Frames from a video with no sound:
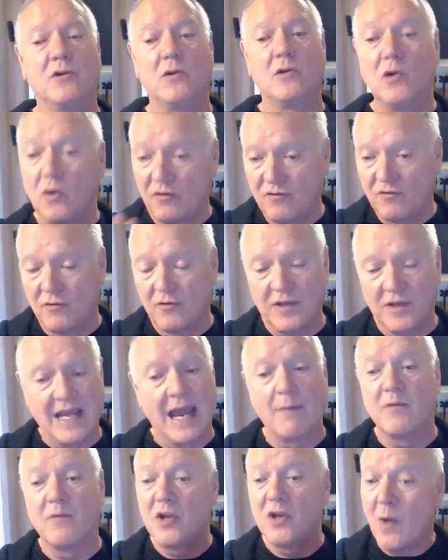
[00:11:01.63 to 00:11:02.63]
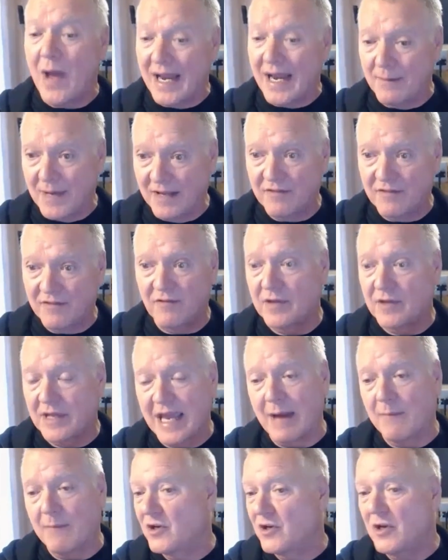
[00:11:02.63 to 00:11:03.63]
So you look through the camera, you animate through
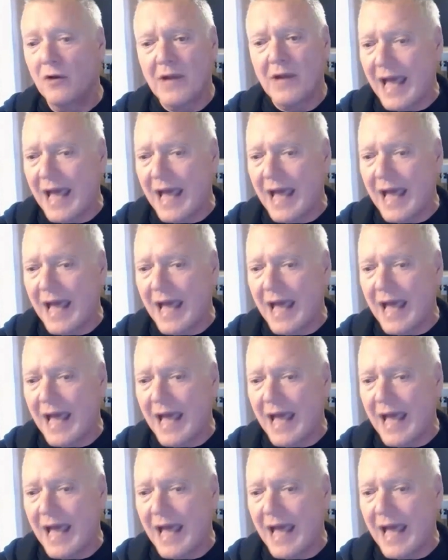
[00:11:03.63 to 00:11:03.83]
the camera.